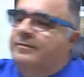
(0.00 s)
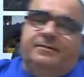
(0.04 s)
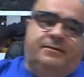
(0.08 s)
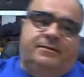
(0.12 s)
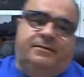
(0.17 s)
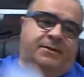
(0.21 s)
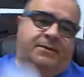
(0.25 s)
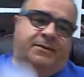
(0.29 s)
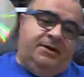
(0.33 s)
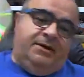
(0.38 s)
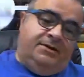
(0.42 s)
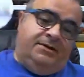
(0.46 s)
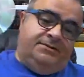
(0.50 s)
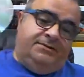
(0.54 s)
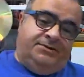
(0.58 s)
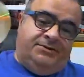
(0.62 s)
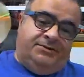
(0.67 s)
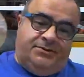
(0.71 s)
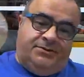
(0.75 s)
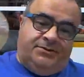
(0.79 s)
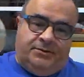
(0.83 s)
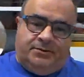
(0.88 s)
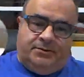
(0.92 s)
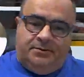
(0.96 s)
There's a
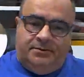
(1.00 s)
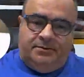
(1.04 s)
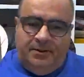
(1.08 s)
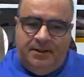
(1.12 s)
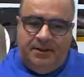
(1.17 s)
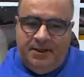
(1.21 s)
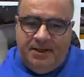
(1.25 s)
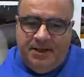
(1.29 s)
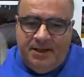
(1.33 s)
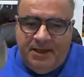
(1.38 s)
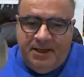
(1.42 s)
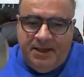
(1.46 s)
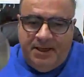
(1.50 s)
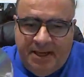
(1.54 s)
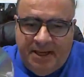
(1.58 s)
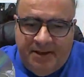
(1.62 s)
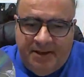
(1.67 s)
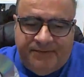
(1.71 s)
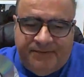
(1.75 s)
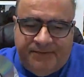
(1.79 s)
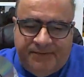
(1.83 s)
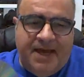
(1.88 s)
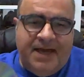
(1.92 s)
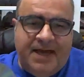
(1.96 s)
circle. If
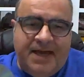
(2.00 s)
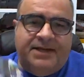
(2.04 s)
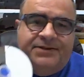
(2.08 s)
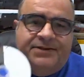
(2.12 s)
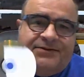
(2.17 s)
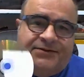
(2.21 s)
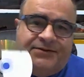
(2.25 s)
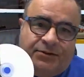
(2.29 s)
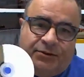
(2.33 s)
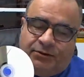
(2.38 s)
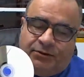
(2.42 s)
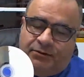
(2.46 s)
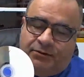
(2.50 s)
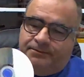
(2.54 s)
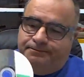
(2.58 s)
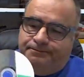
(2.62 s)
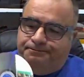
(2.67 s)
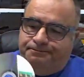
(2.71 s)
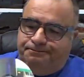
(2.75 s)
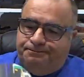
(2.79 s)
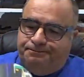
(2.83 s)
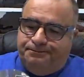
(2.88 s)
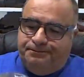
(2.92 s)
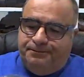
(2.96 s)
you had a circle
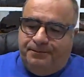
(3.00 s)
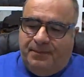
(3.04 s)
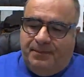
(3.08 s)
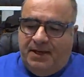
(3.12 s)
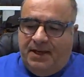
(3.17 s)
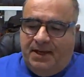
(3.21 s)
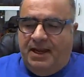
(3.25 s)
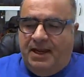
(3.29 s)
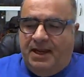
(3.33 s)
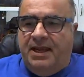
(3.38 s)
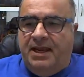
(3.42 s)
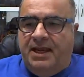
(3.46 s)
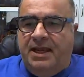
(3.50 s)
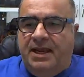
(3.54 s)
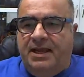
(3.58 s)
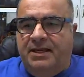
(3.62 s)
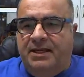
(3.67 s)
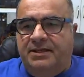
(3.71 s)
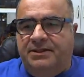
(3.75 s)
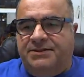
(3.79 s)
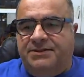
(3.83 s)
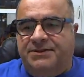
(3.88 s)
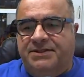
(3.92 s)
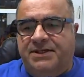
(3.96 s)
and
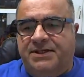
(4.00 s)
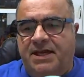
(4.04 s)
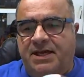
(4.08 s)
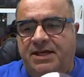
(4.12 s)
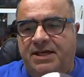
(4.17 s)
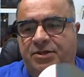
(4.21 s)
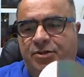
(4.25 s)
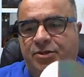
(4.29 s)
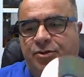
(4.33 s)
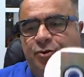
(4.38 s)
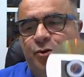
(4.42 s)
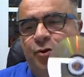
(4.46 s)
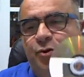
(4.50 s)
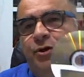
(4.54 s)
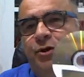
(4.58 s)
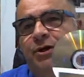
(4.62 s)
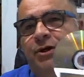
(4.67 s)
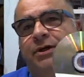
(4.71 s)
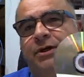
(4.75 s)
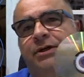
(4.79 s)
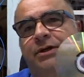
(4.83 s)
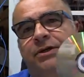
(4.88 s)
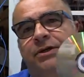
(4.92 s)
say your